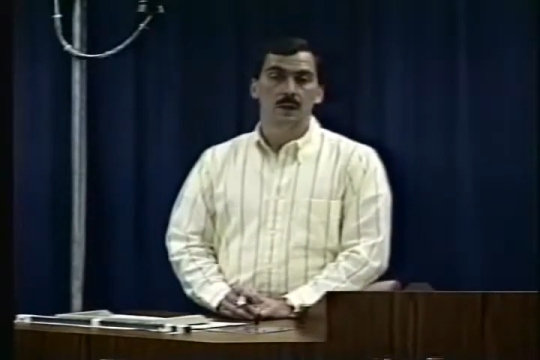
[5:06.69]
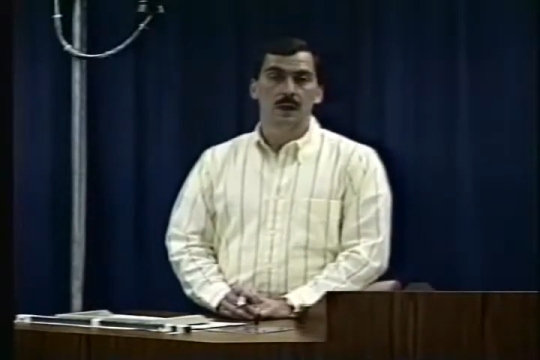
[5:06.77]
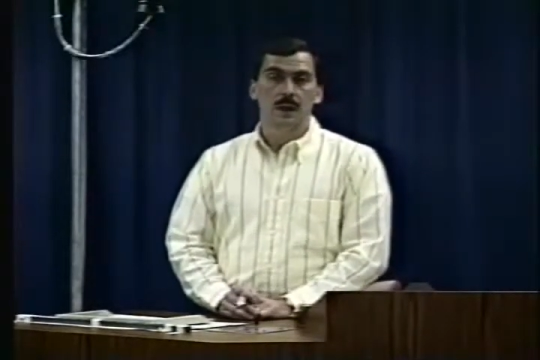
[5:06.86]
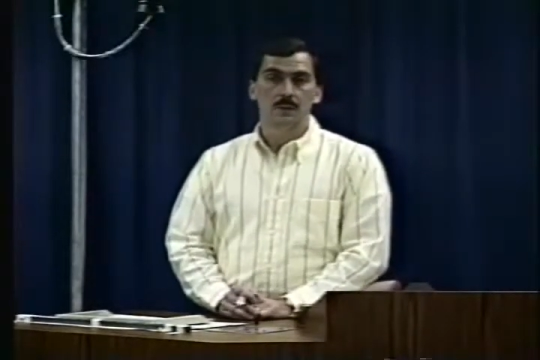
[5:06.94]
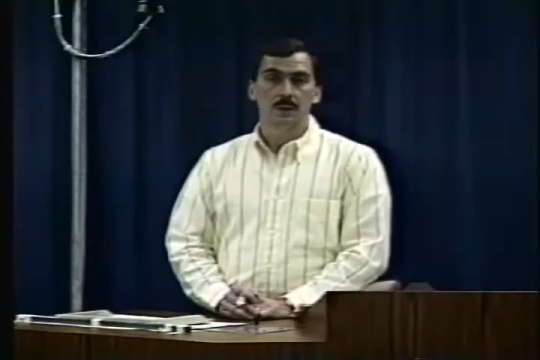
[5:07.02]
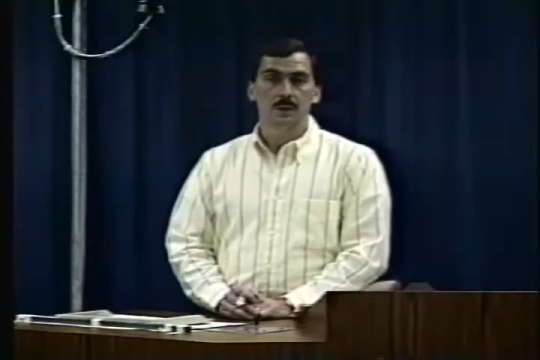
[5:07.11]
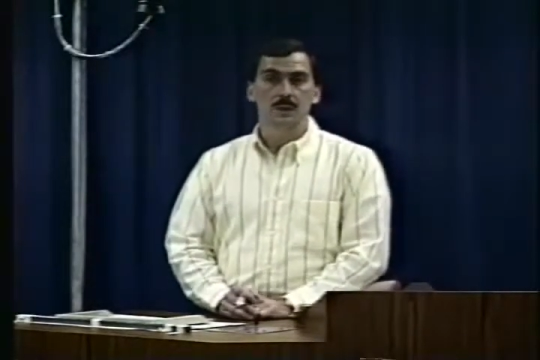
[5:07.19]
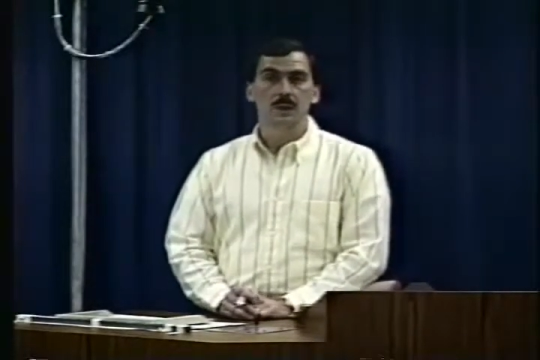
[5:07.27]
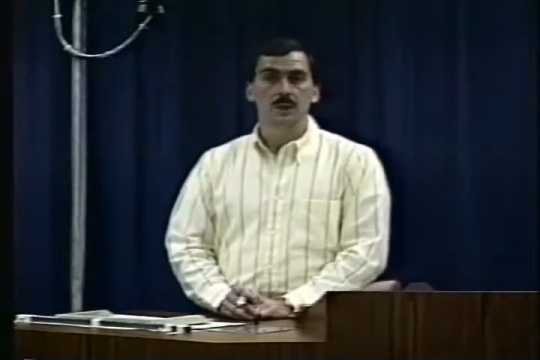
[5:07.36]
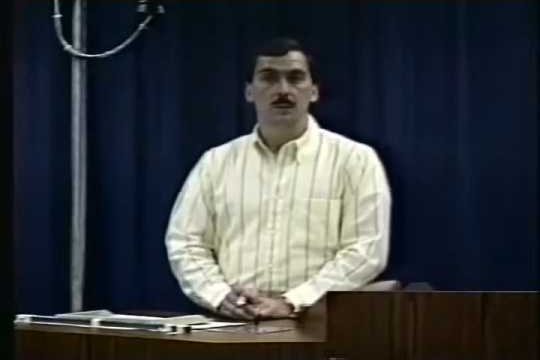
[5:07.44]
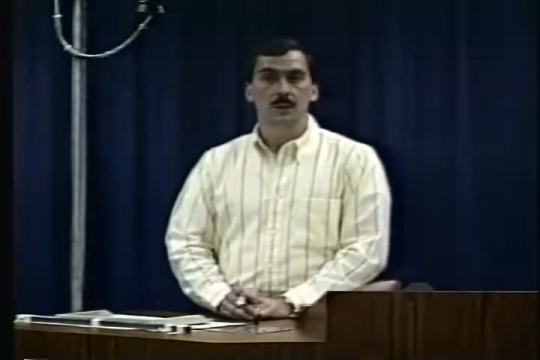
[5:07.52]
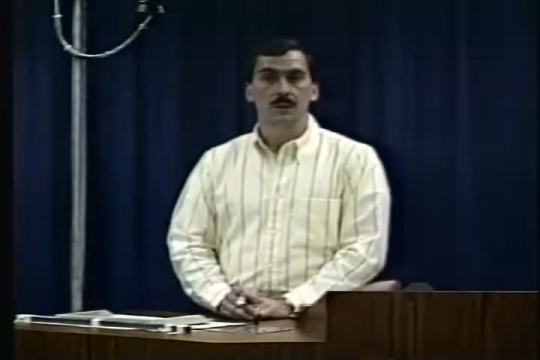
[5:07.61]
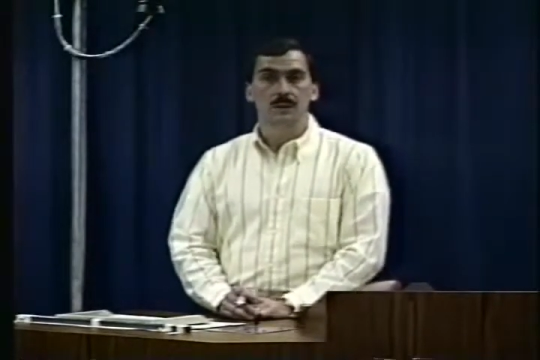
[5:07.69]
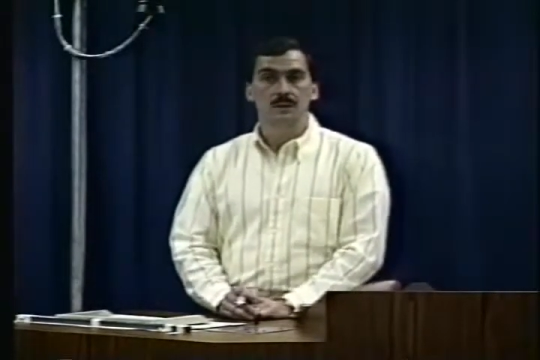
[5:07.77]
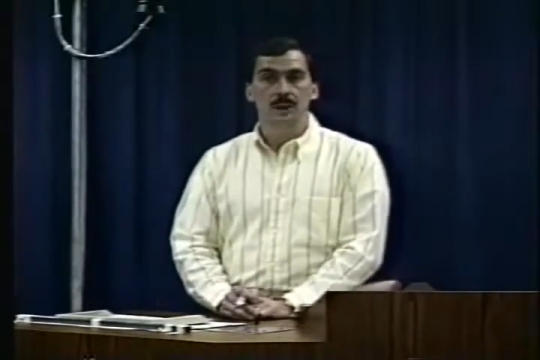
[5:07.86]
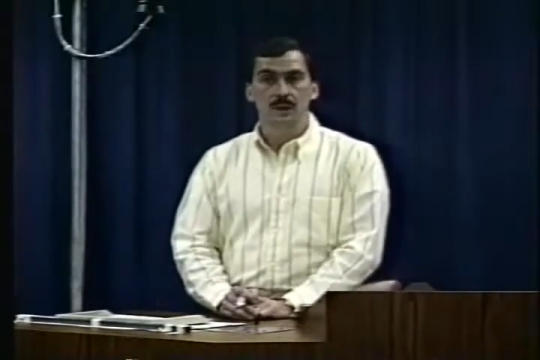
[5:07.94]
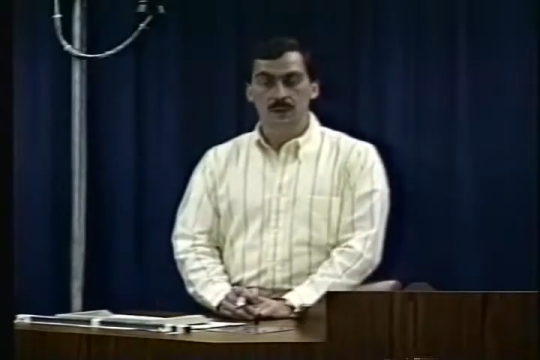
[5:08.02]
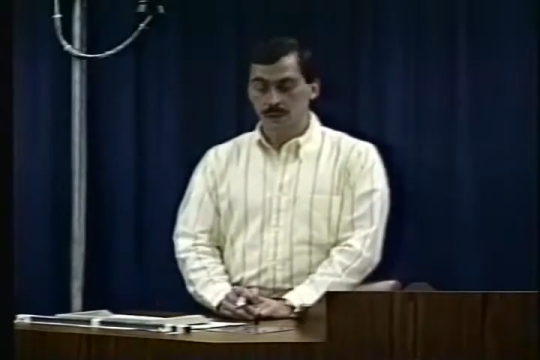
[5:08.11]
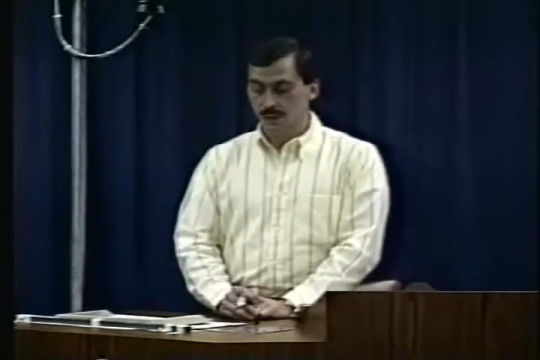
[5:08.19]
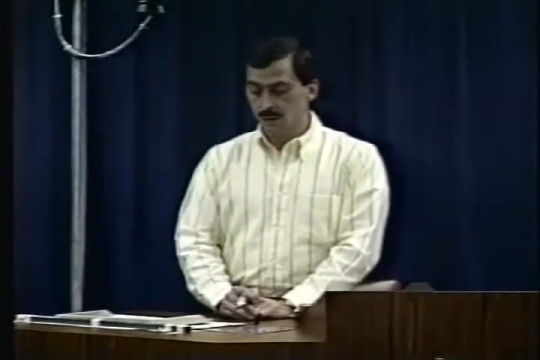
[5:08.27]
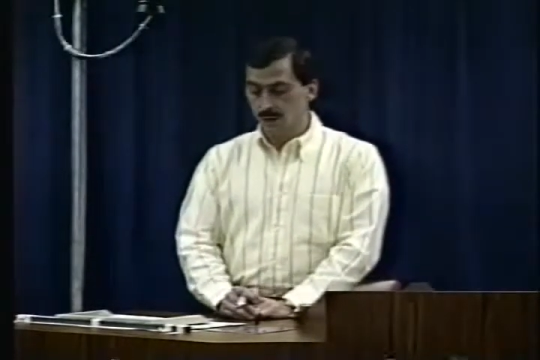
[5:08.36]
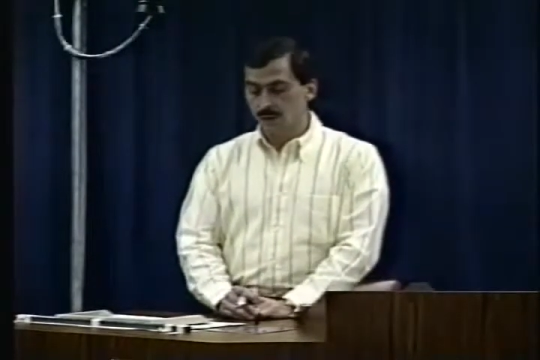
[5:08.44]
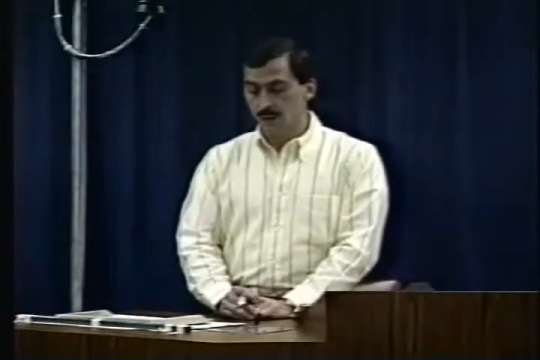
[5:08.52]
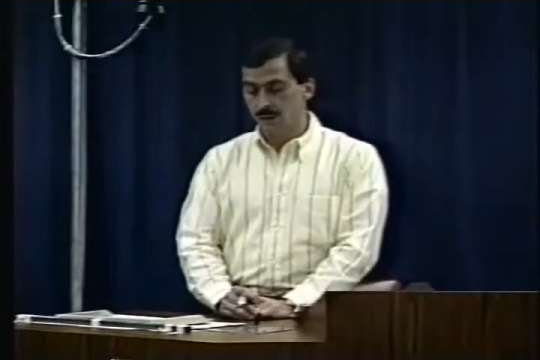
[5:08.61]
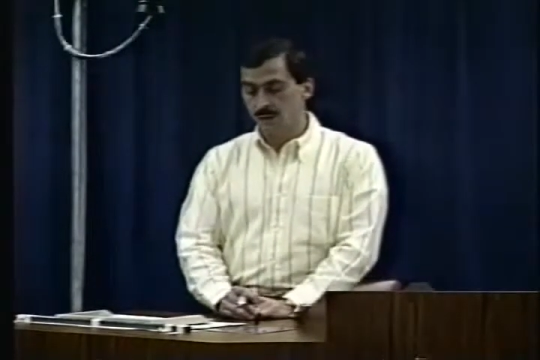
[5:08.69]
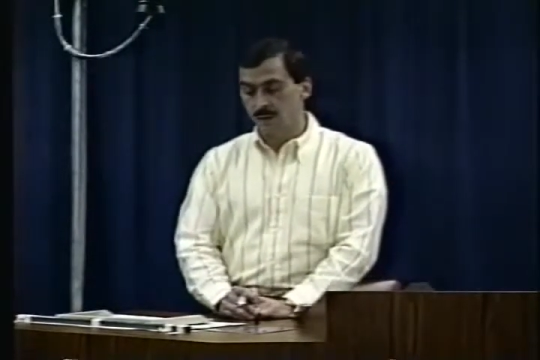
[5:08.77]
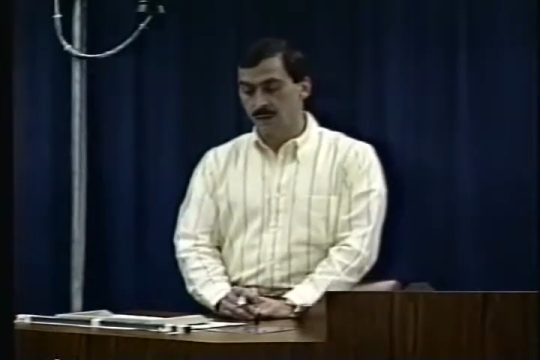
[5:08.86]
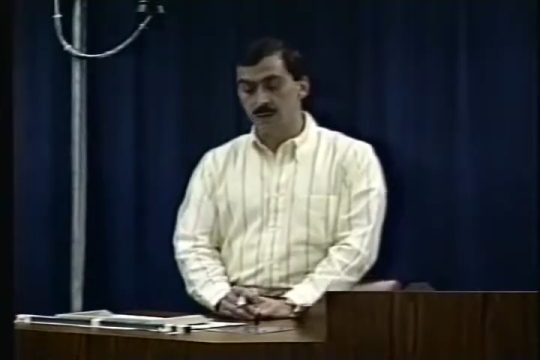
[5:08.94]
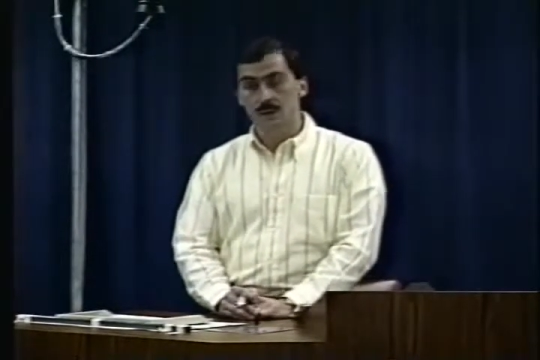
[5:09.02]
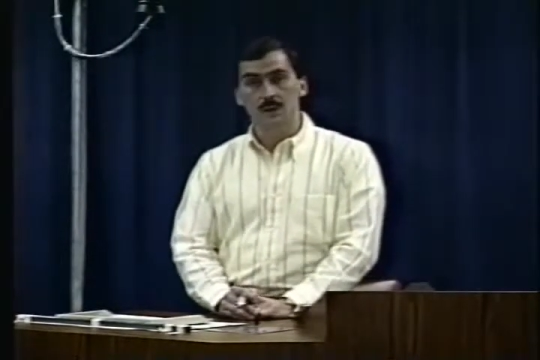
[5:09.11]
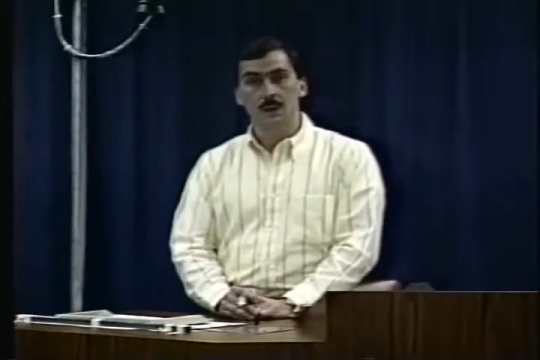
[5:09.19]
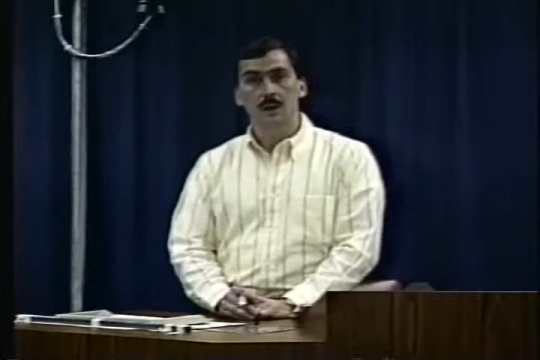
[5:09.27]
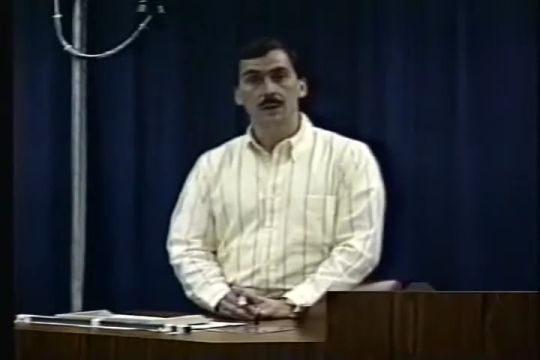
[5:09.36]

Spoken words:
Obviously, human conventions, social conventions,